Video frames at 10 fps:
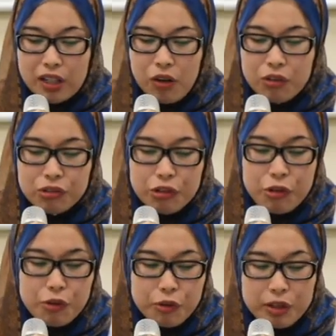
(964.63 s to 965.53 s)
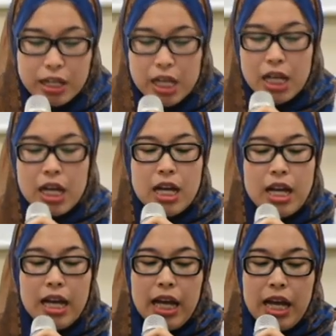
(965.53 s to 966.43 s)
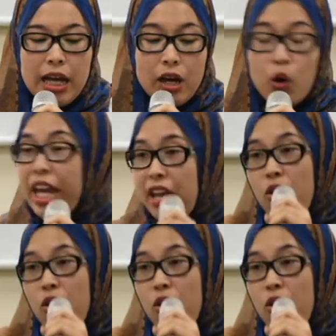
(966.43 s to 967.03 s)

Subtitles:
Also, okay,